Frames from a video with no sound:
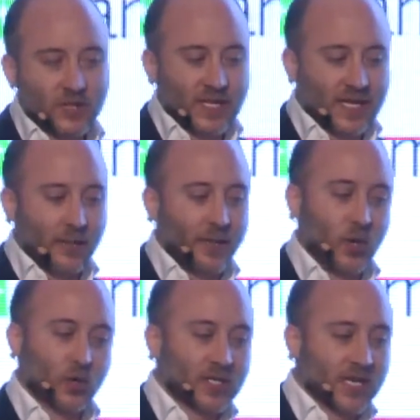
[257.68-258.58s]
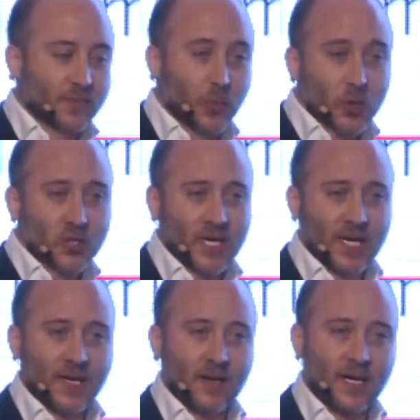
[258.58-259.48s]
can be used as
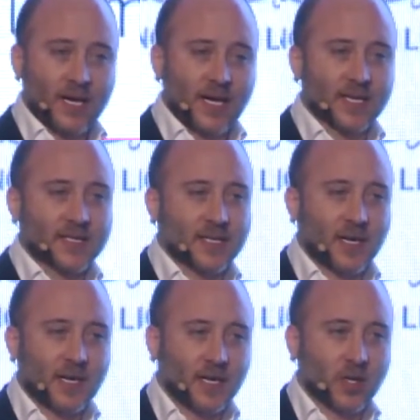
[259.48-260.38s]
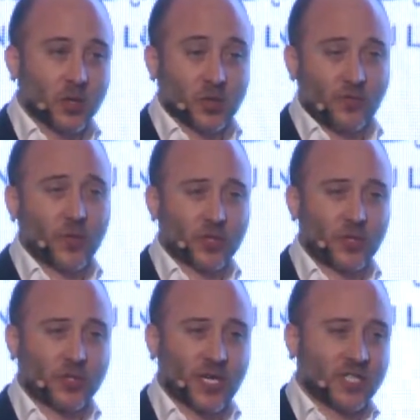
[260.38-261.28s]
porcelain and as for
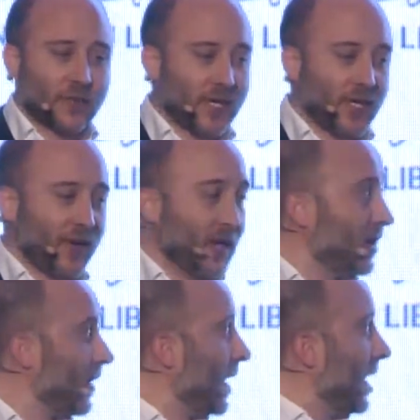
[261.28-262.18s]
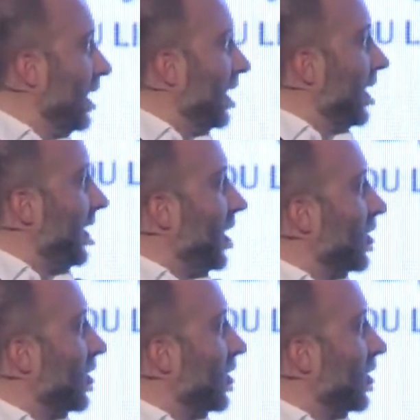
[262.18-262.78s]
construction material. Here on